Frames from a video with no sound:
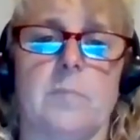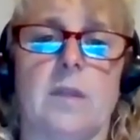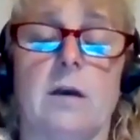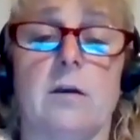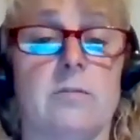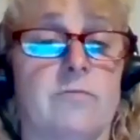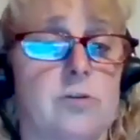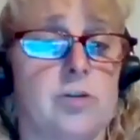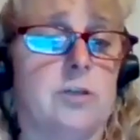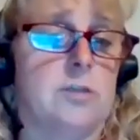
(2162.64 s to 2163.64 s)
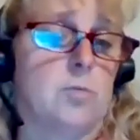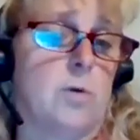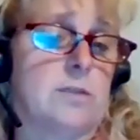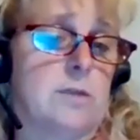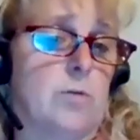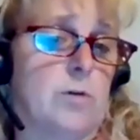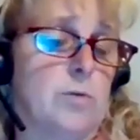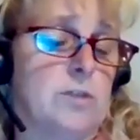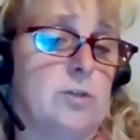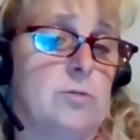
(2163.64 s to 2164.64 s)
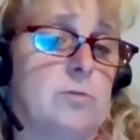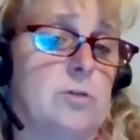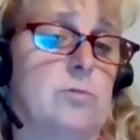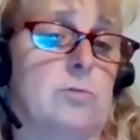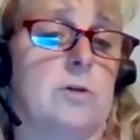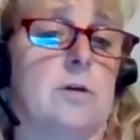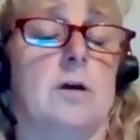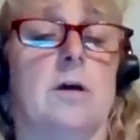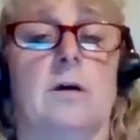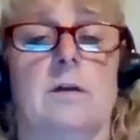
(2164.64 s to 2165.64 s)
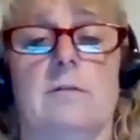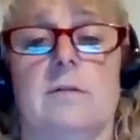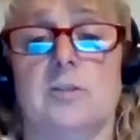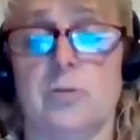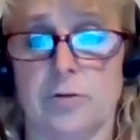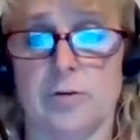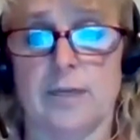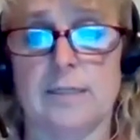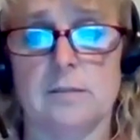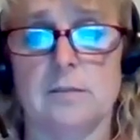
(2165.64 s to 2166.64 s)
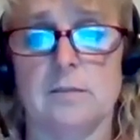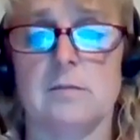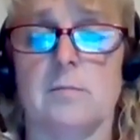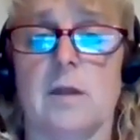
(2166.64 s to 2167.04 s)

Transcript: A conversion is what someone would do to a 2-year license.